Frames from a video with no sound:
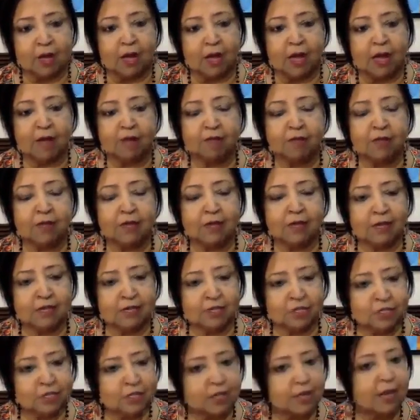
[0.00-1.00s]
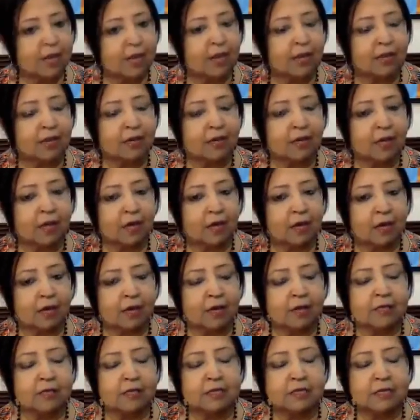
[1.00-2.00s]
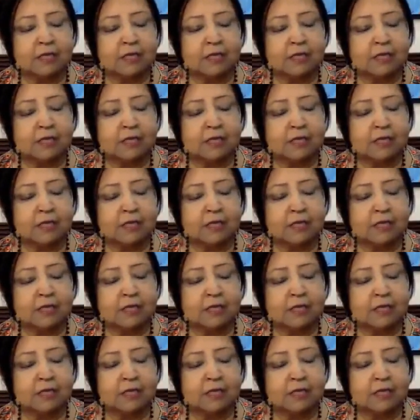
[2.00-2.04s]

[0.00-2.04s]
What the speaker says: have shared a